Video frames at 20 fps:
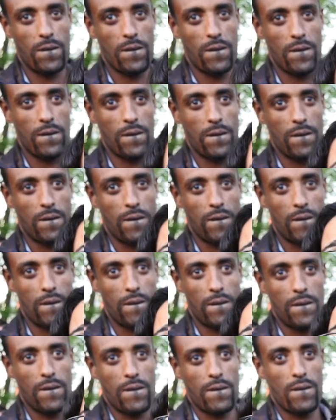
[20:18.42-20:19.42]

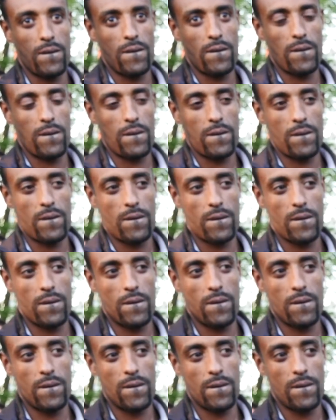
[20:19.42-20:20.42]

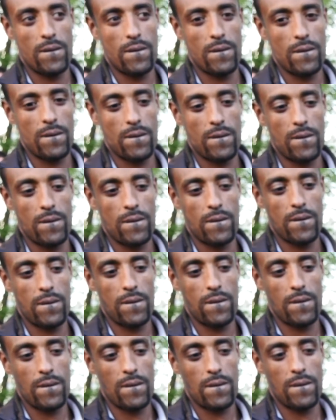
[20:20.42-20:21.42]

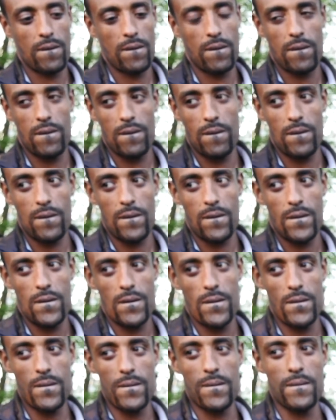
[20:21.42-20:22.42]

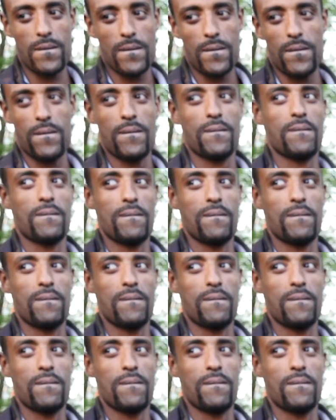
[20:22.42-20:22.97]
No words are spoken by the person on screen.